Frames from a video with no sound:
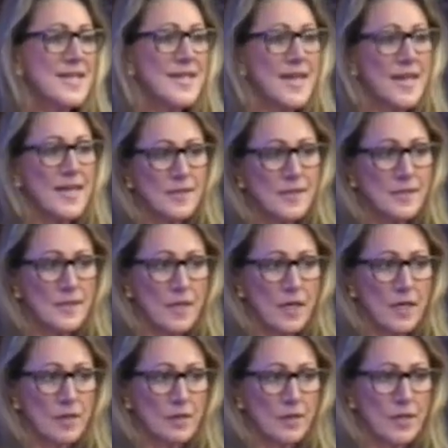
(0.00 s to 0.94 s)

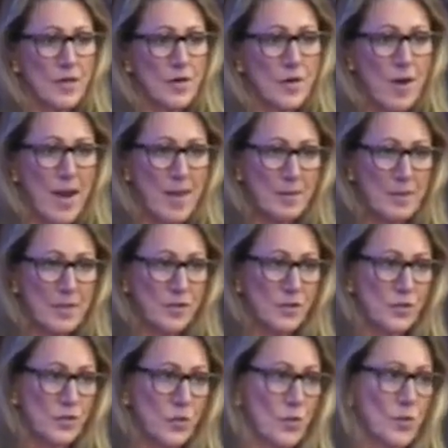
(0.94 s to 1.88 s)
necessarily grabbing the
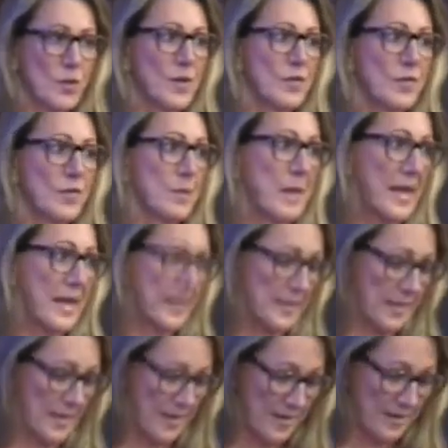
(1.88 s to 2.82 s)
story from a
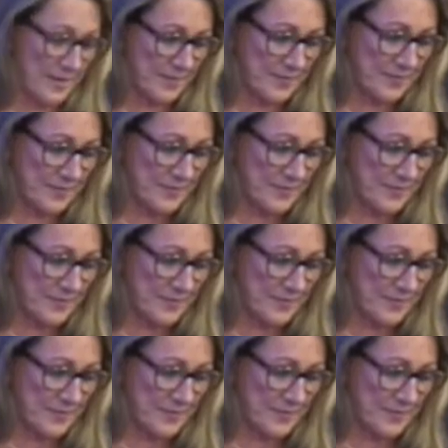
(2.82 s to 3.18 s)
headline.